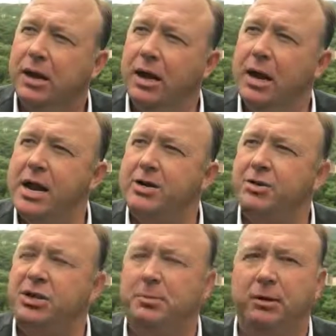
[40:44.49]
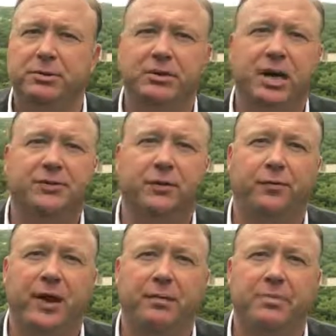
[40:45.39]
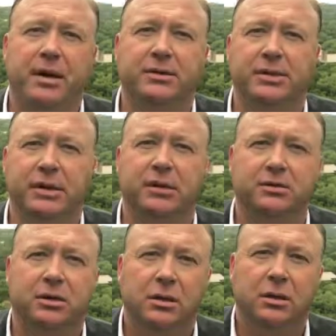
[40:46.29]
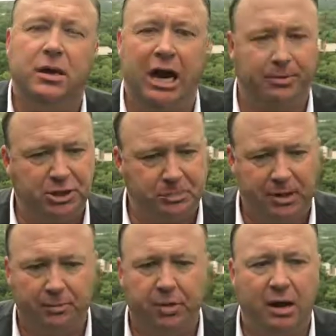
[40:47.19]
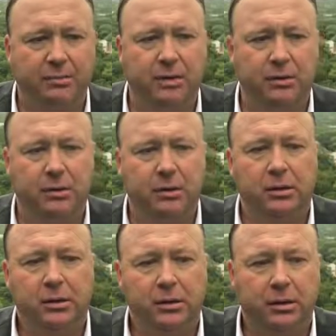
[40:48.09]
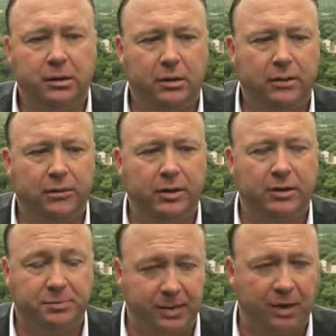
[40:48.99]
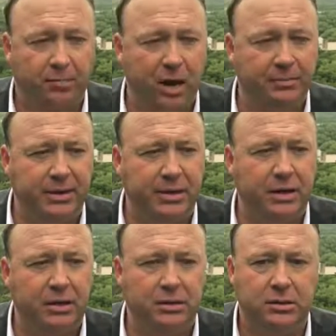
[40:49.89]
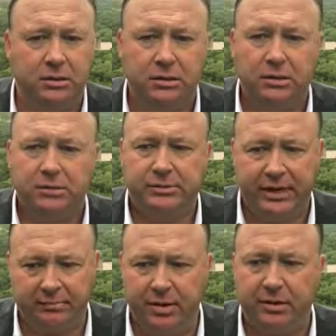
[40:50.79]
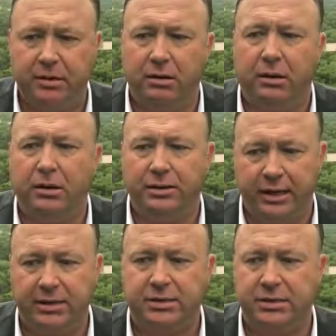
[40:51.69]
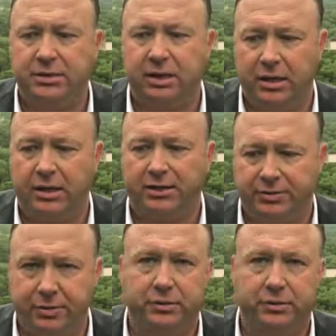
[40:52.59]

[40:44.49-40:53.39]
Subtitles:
And he just spilt his guts for 5 minutes. He goes, Albert Speer brought me. Speer brought me in, and they admitted it all. And yes, honey, it's true.